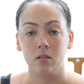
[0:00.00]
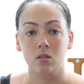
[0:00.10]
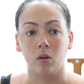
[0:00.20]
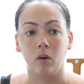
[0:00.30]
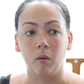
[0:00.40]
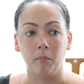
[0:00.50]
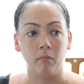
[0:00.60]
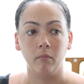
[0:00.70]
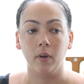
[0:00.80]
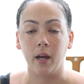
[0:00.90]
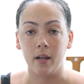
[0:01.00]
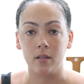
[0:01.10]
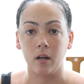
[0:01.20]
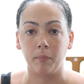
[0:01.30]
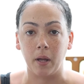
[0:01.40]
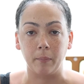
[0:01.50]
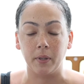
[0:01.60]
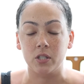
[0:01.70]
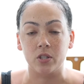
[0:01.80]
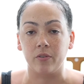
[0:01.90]
So it ended up like
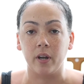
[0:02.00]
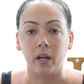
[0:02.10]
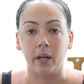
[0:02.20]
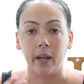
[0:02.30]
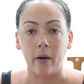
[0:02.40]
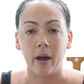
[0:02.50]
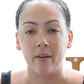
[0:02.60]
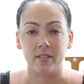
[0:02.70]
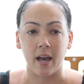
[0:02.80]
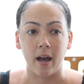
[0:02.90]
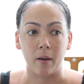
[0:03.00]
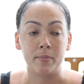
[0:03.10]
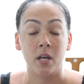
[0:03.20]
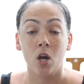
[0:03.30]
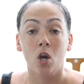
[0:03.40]
blistering and now I have scabs.